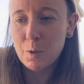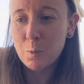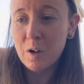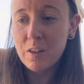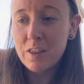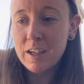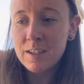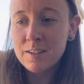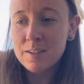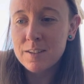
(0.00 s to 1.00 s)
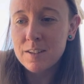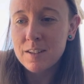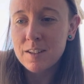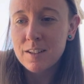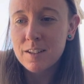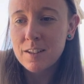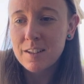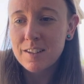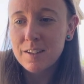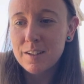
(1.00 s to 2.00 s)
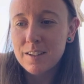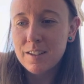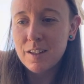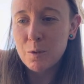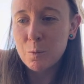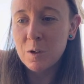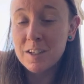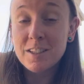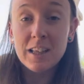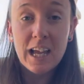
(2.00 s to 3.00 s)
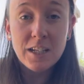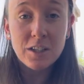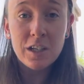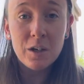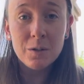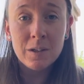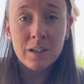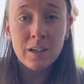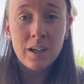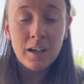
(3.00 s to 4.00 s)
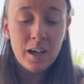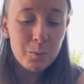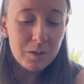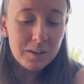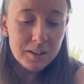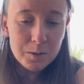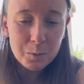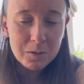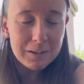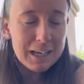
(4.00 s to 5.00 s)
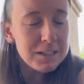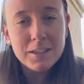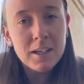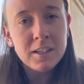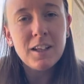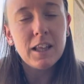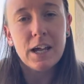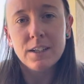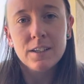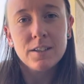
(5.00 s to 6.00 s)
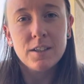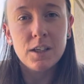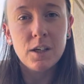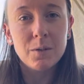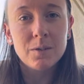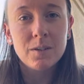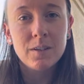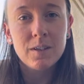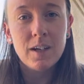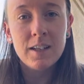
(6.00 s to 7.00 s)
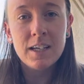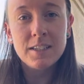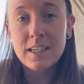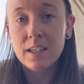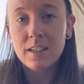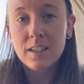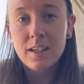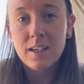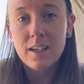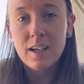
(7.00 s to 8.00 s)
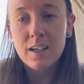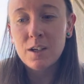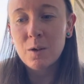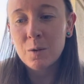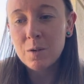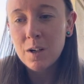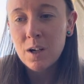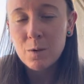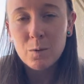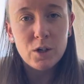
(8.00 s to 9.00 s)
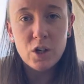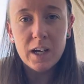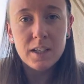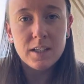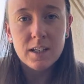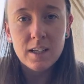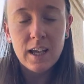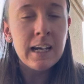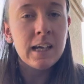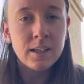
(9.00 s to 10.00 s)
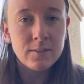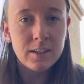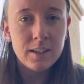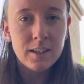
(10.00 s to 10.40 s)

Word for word: what things were a delight to you and what things were less than a delight to you. And that's it. And you don't reject any of it.